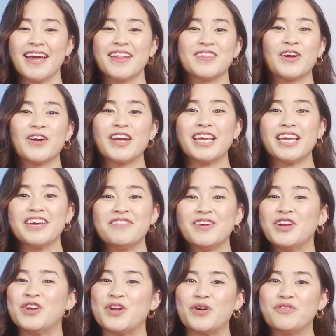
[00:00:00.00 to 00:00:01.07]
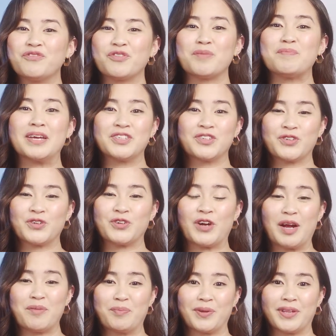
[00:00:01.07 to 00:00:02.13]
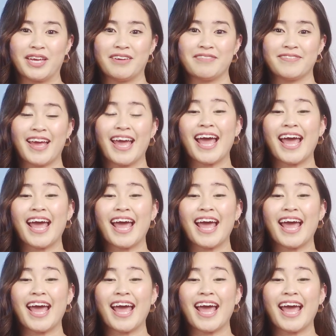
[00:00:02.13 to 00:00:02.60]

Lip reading: they're even known for menstrual cramp relief